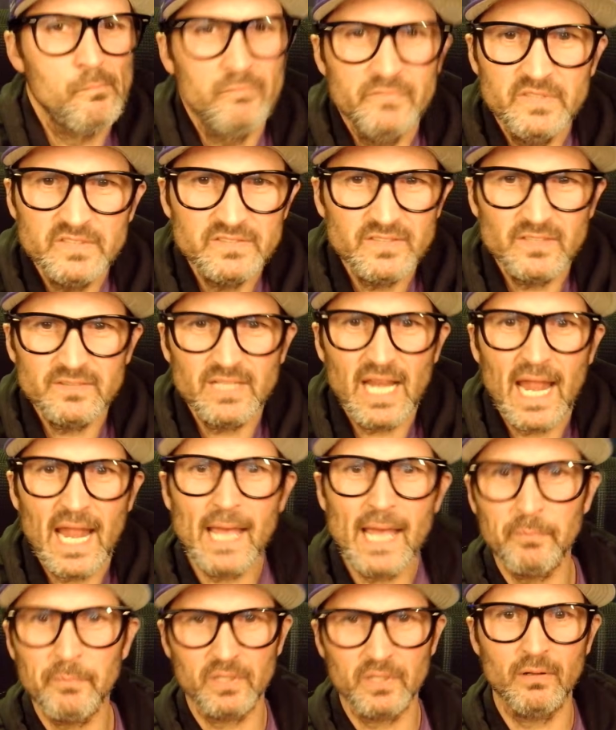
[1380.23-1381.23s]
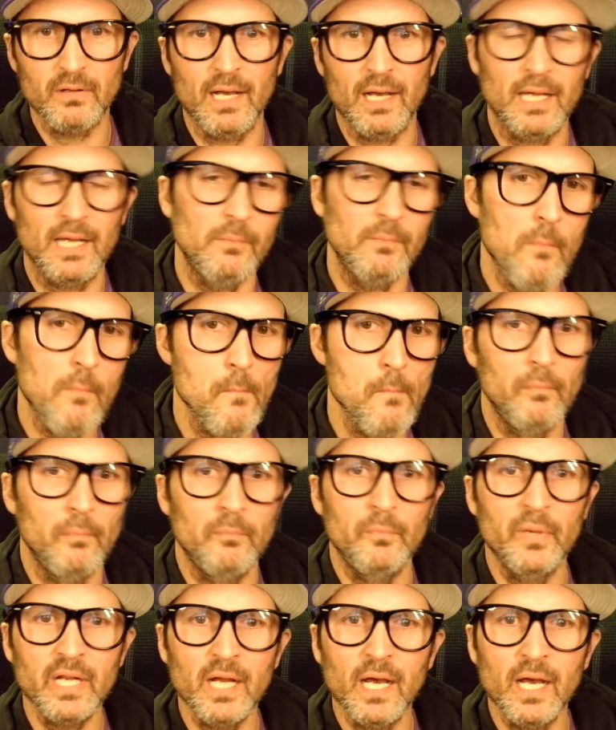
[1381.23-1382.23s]
Just doesn't happen a lot.
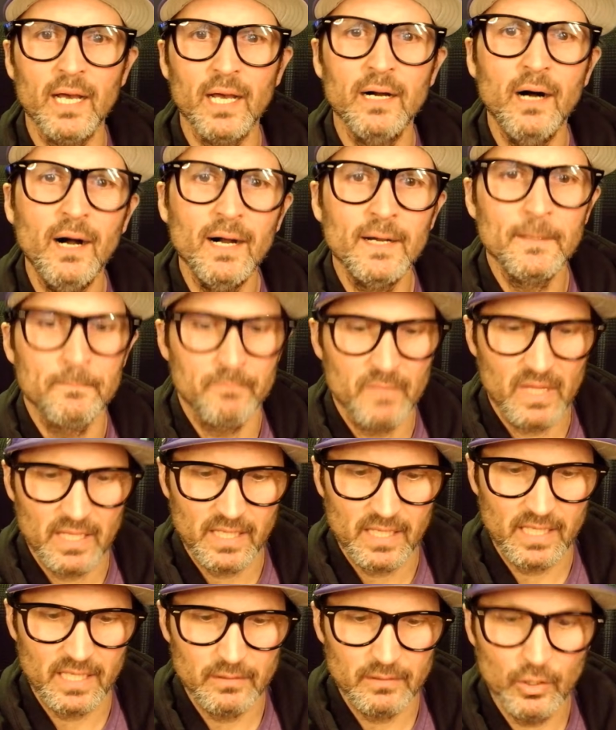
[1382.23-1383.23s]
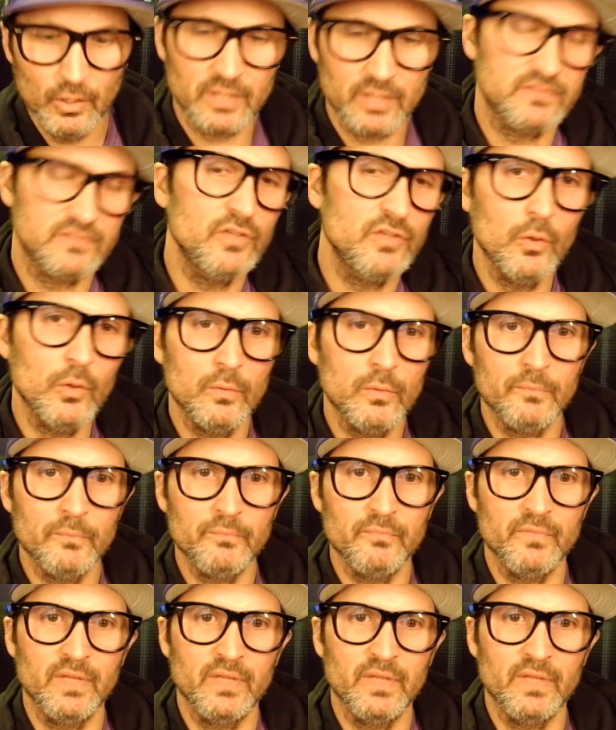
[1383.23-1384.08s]
But look, so